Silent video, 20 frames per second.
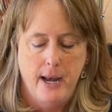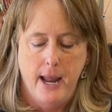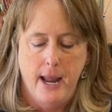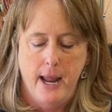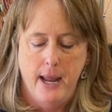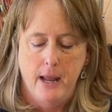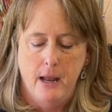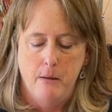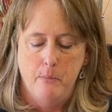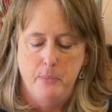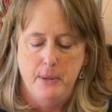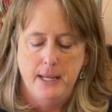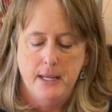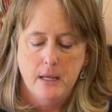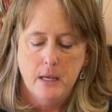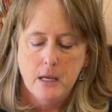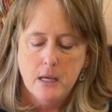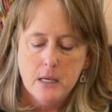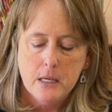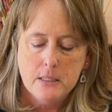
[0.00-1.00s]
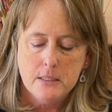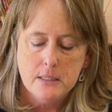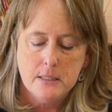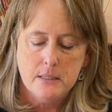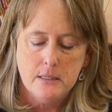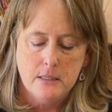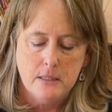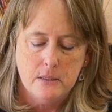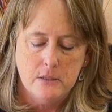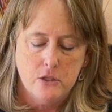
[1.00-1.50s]
and because
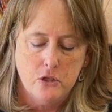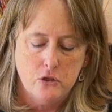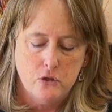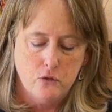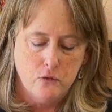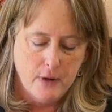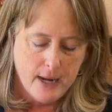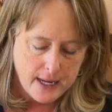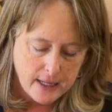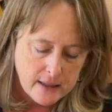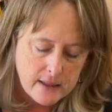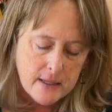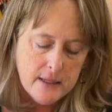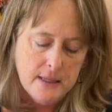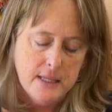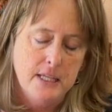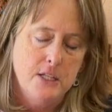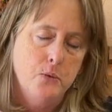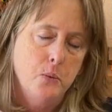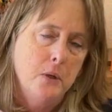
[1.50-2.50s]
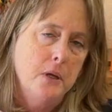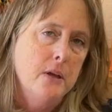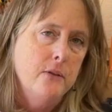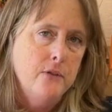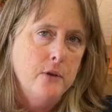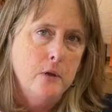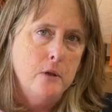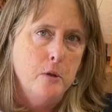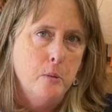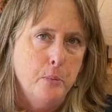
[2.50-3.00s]
the strength that these will give
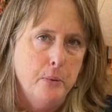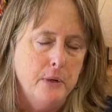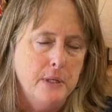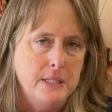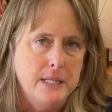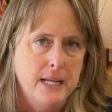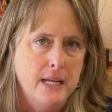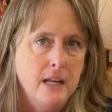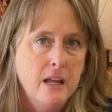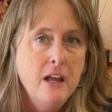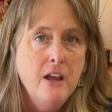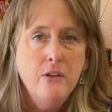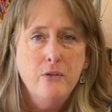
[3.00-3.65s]
you in the printing,